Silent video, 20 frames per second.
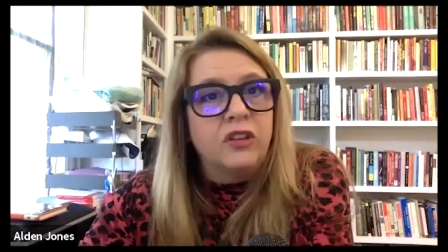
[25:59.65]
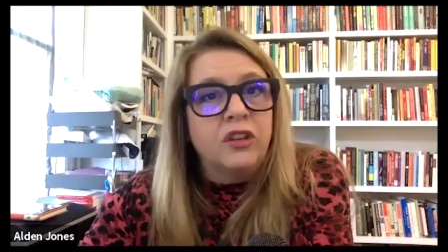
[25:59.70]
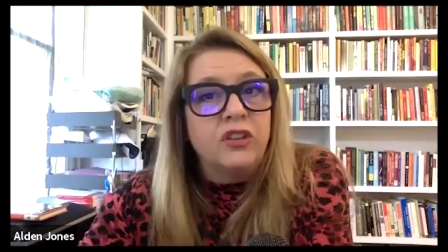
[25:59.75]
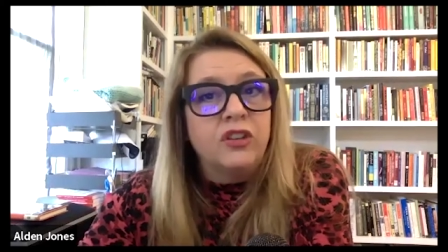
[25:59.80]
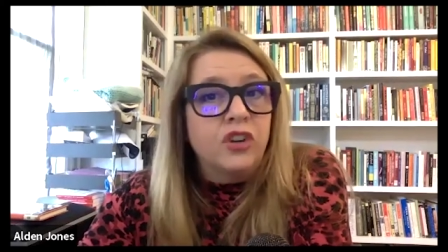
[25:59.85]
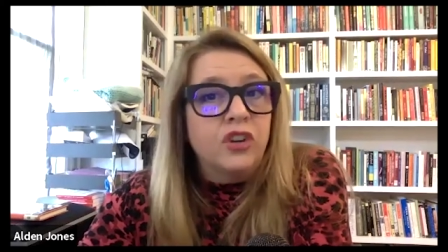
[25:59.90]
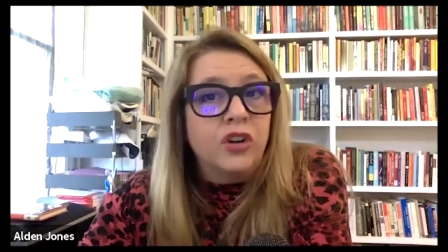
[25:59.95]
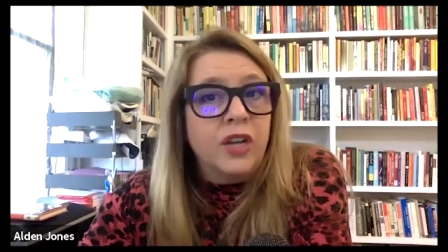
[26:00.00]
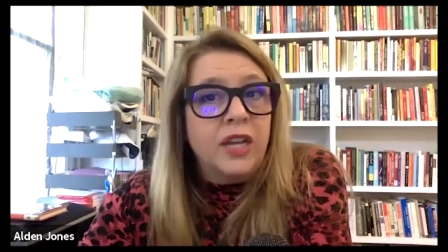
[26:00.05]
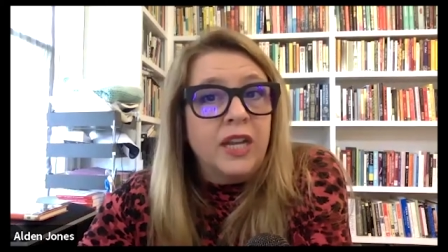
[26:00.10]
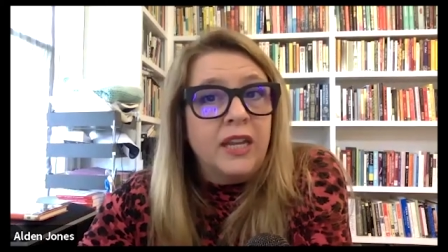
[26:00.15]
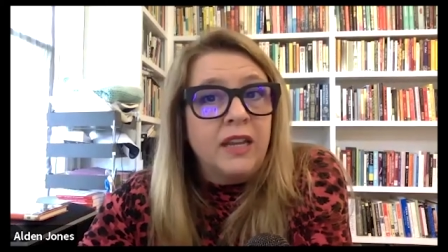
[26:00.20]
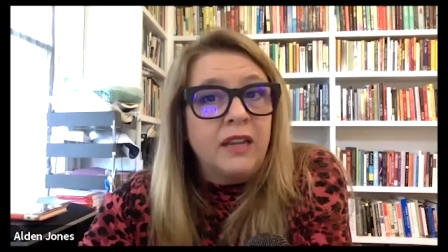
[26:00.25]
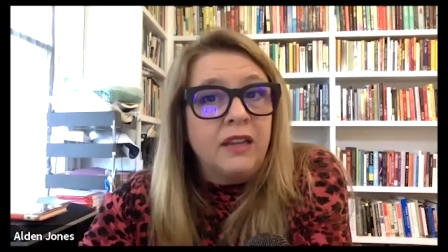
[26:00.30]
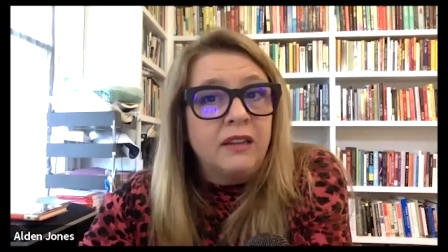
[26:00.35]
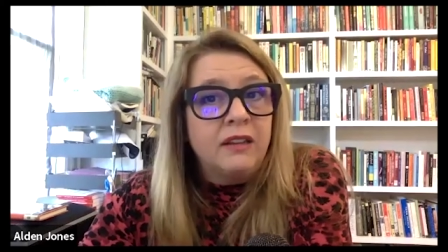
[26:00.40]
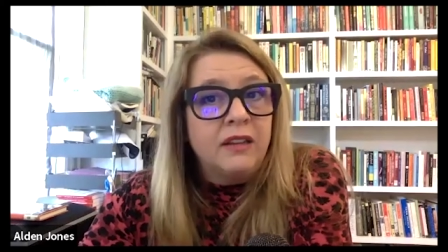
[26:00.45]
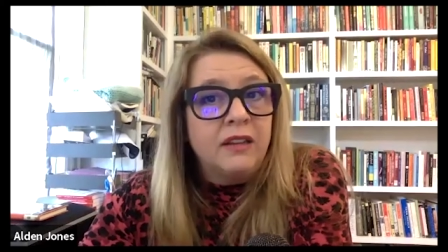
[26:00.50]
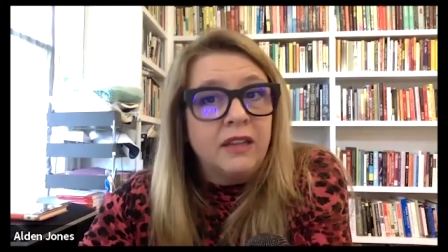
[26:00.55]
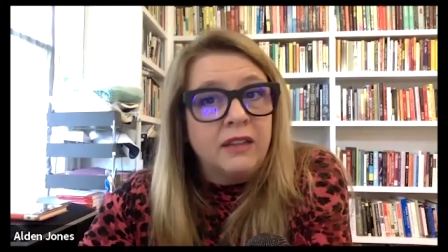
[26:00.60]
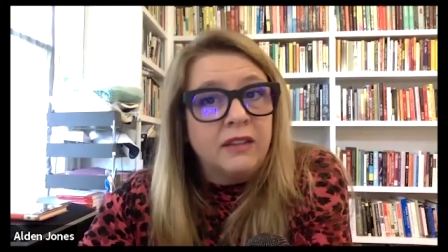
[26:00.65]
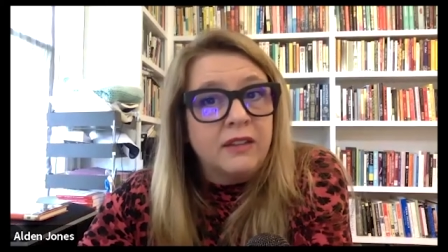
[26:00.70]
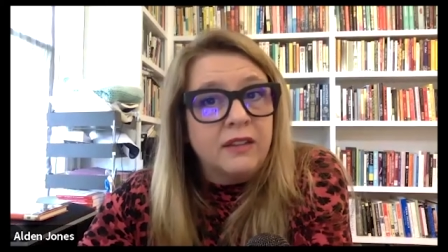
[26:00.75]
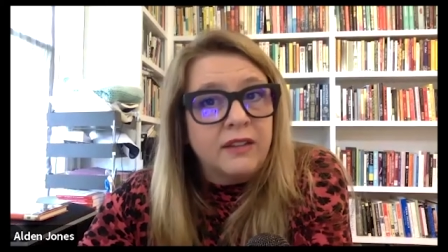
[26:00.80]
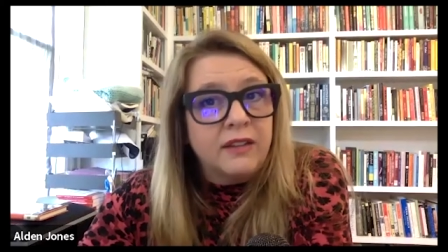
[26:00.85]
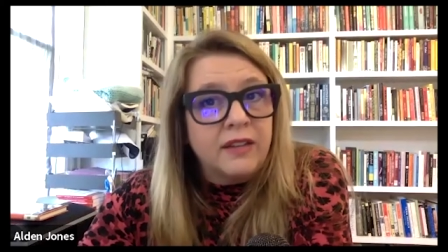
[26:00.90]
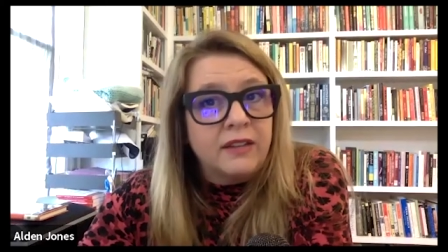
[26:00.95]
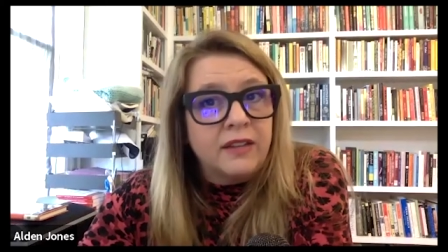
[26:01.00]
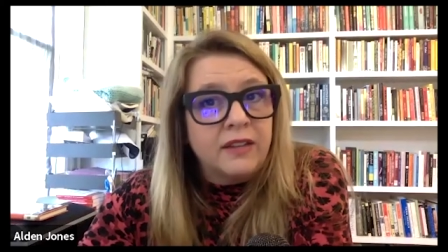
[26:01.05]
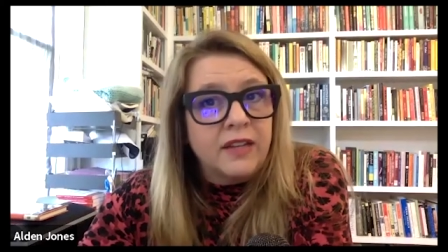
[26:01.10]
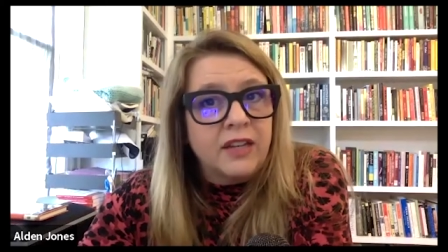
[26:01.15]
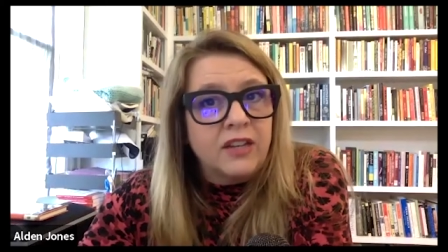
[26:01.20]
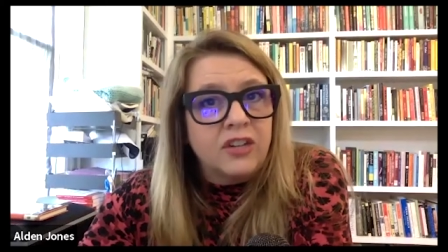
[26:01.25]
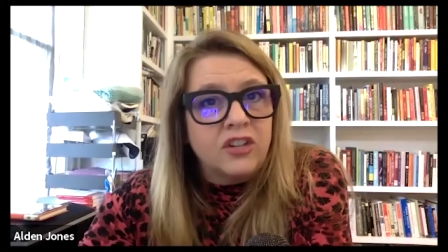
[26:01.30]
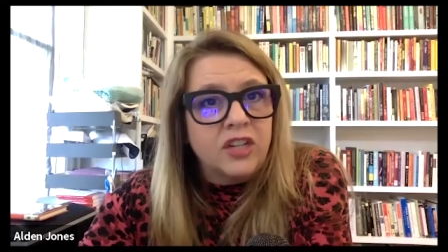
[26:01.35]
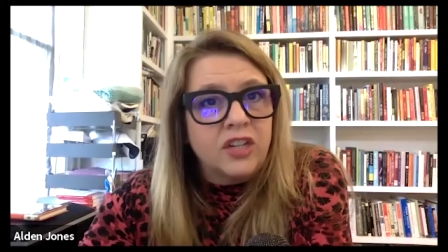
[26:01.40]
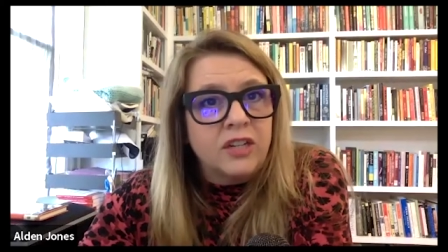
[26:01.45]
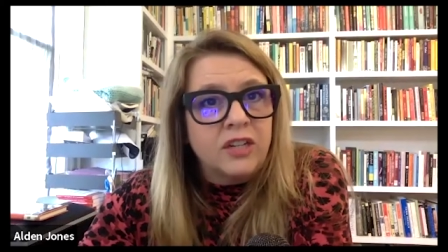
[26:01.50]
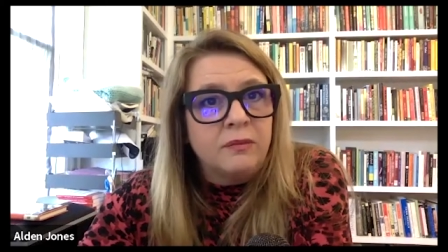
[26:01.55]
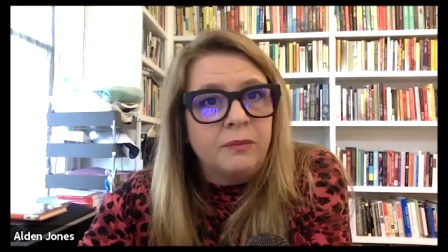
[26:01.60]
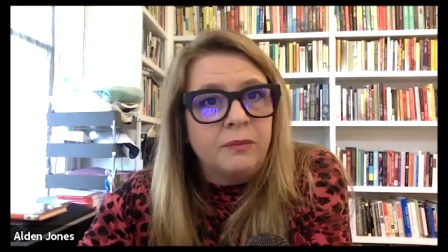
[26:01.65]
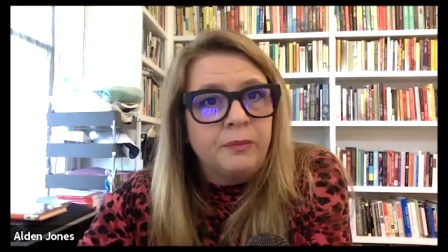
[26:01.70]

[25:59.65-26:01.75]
the journey is the destination